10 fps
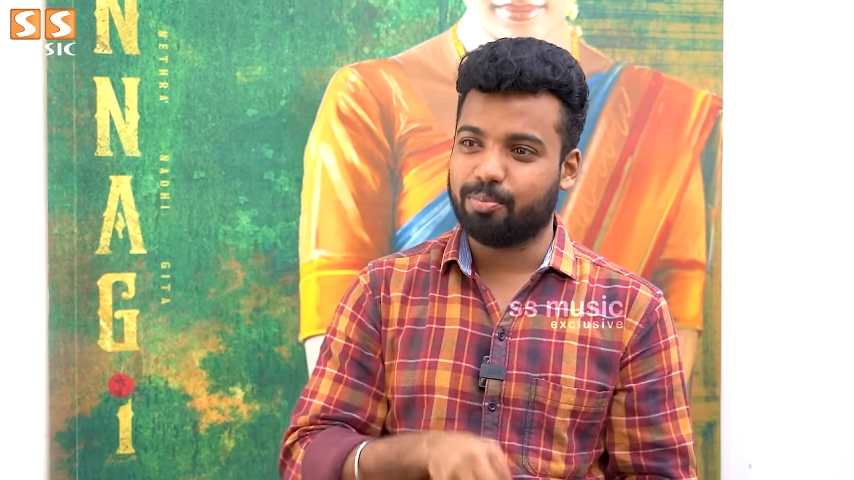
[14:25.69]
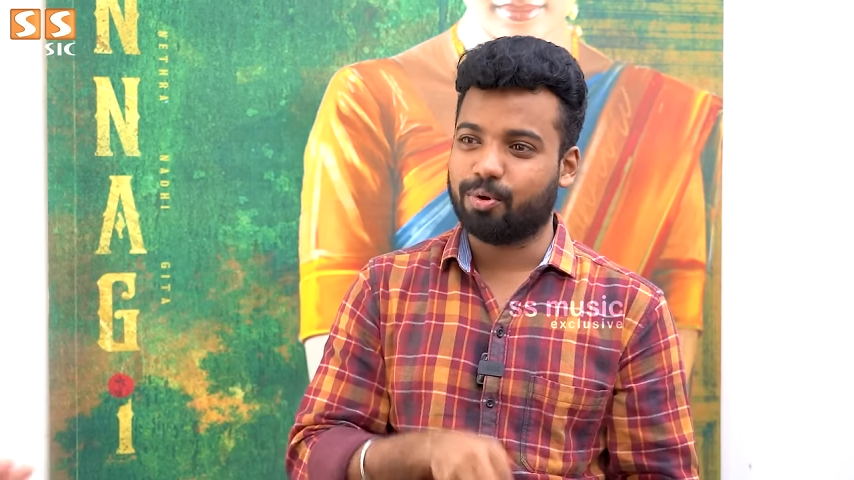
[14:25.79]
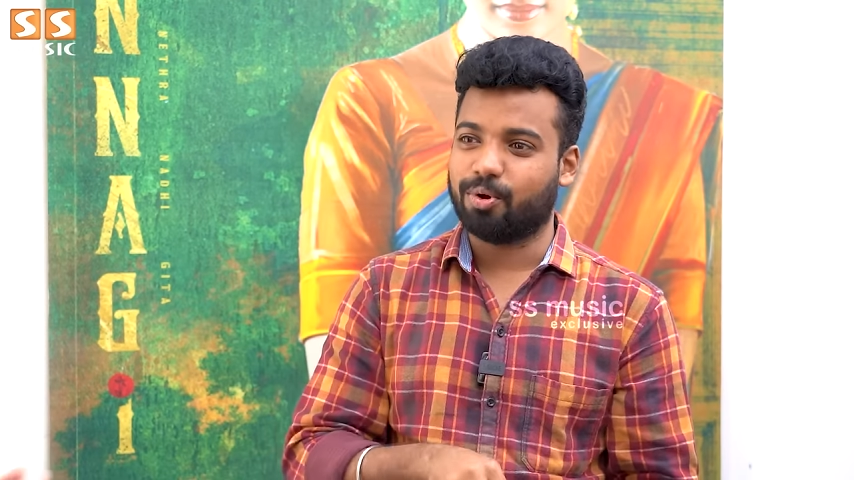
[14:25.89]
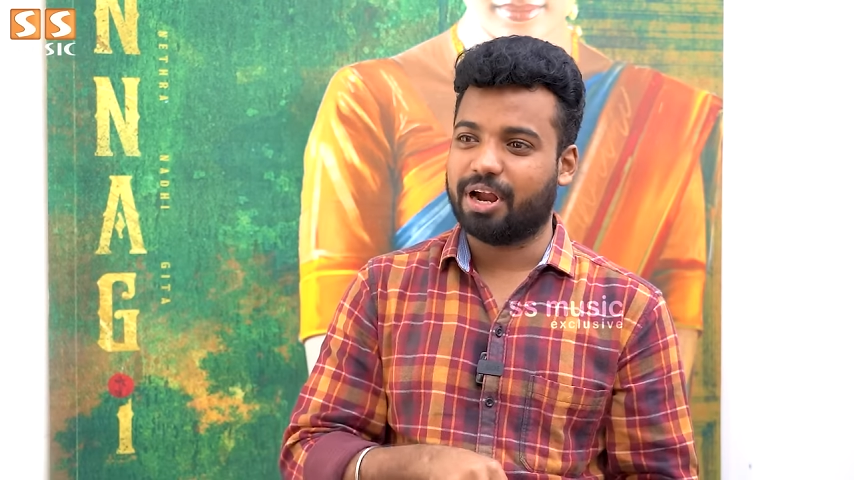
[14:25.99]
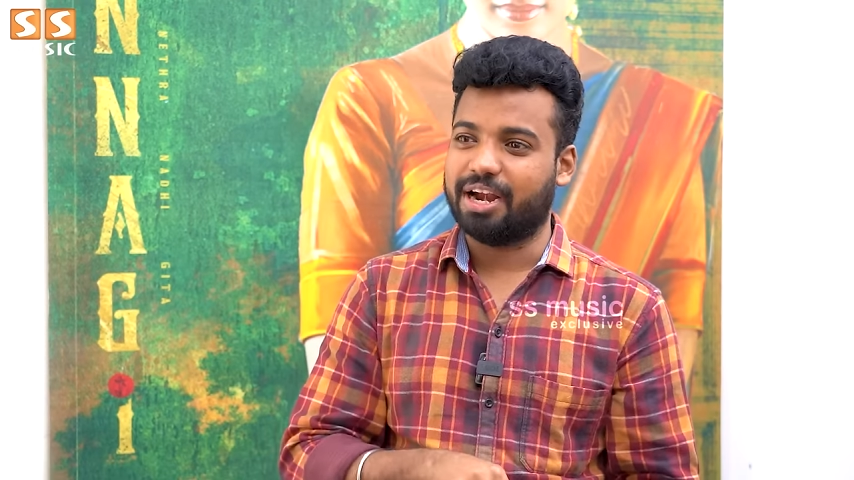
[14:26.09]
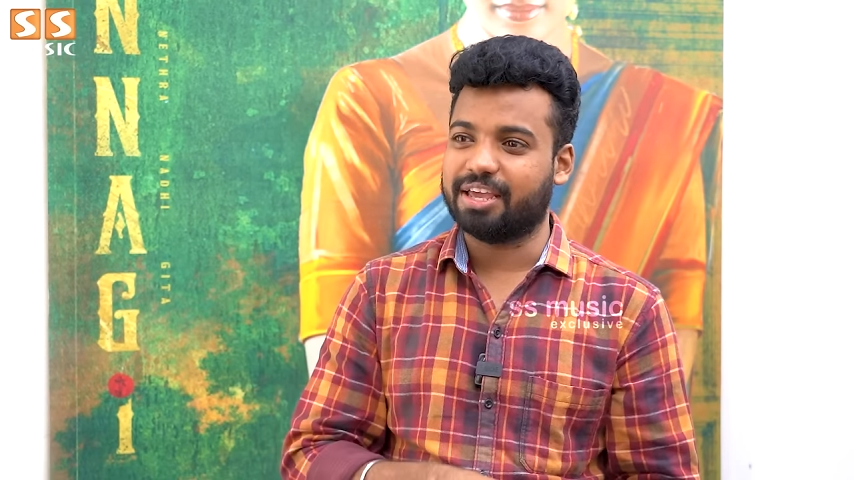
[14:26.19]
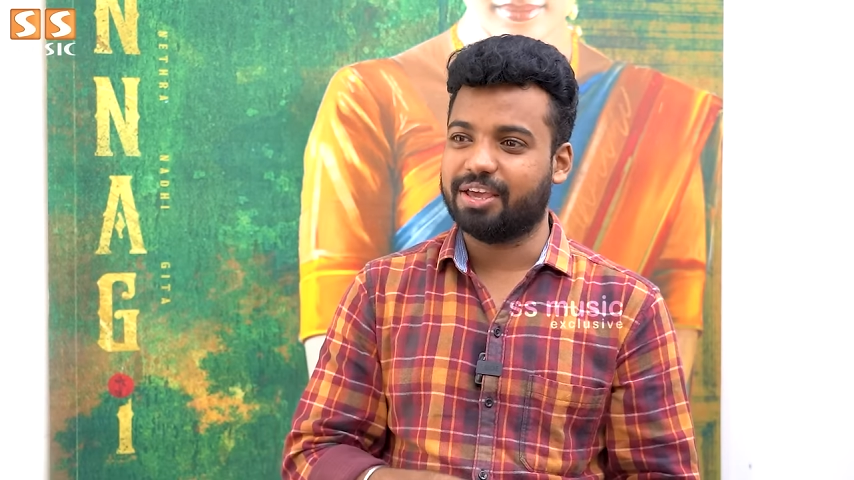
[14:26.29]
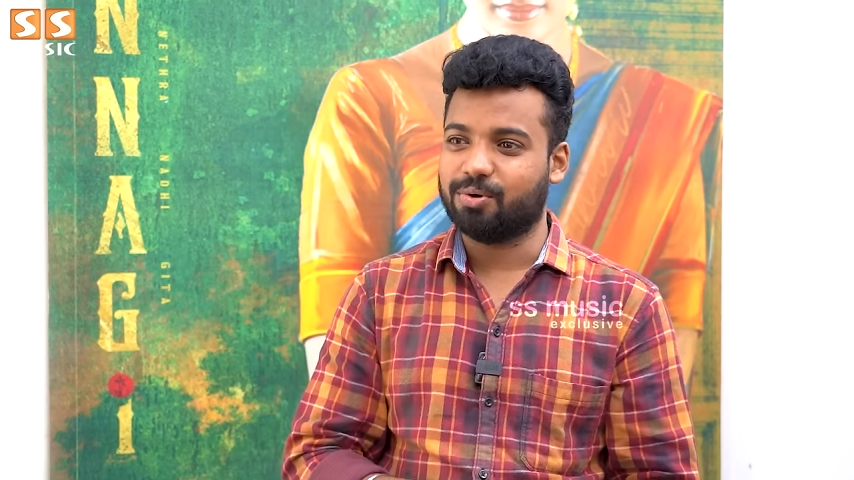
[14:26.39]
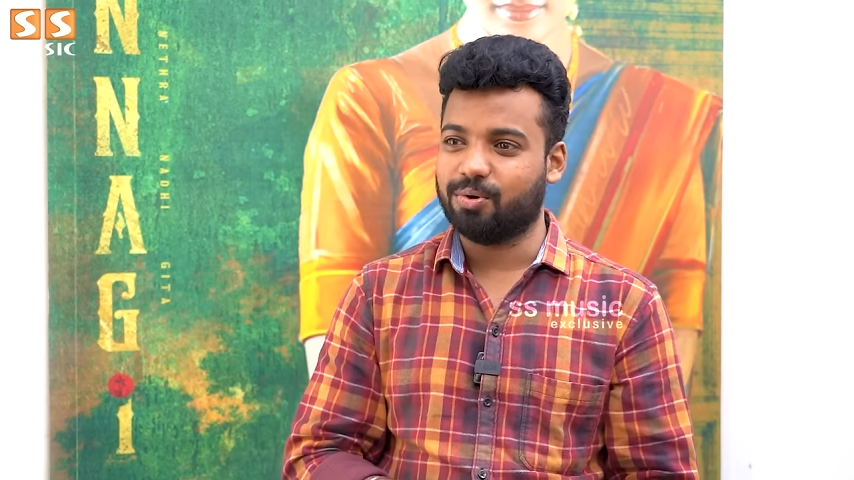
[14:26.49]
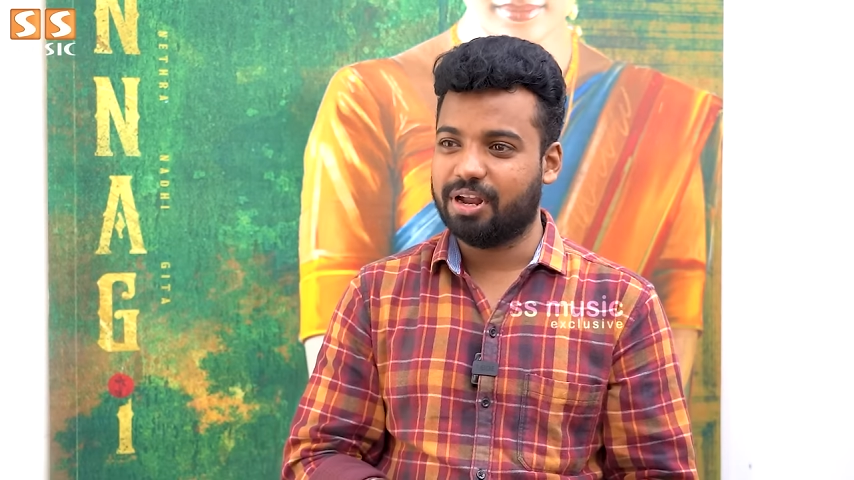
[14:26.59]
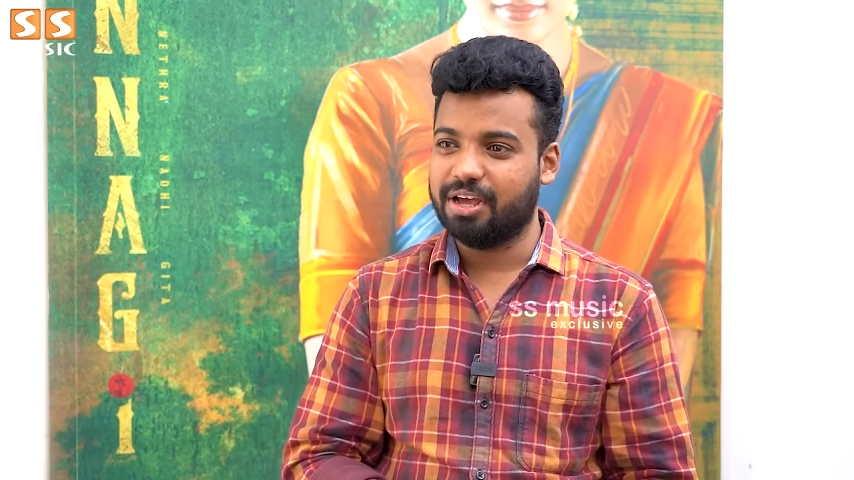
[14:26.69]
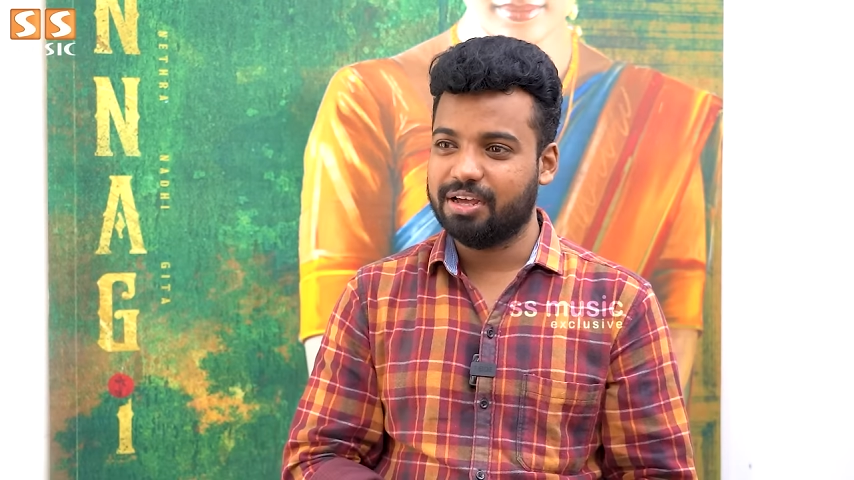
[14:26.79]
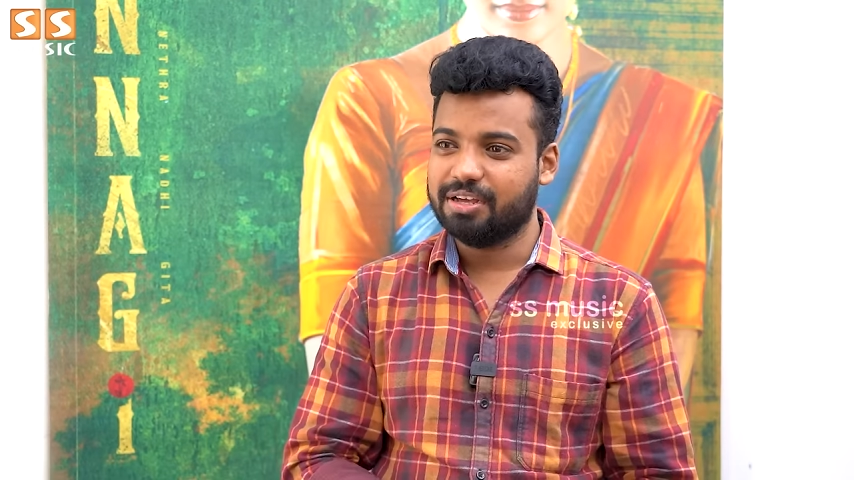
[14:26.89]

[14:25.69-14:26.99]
porom kannagi kulla